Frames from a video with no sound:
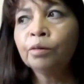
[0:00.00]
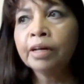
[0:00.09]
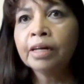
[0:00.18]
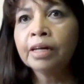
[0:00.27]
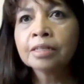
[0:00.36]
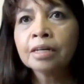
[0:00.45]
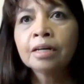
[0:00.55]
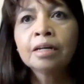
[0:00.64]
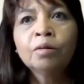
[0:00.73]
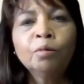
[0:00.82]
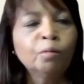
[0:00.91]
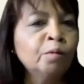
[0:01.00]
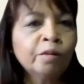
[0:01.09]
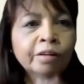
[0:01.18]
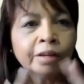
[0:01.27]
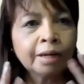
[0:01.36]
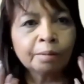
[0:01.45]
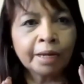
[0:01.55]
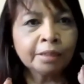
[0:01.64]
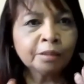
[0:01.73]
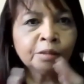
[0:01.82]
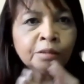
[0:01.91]
had two and
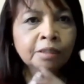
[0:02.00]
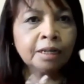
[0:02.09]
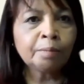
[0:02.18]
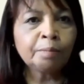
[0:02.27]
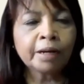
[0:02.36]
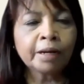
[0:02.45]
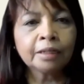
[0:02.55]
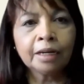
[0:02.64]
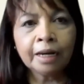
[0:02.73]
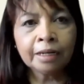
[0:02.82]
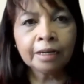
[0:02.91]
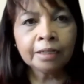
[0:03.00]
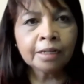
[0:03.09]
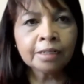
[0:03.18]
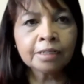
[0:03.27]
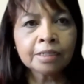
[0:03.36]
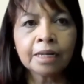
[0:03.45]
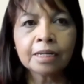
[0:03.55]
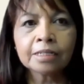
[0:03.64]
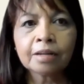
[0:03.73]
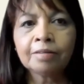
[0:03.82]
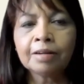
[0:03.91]
what we are doing
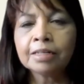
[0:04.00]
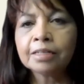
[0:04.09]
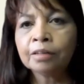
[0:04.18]
is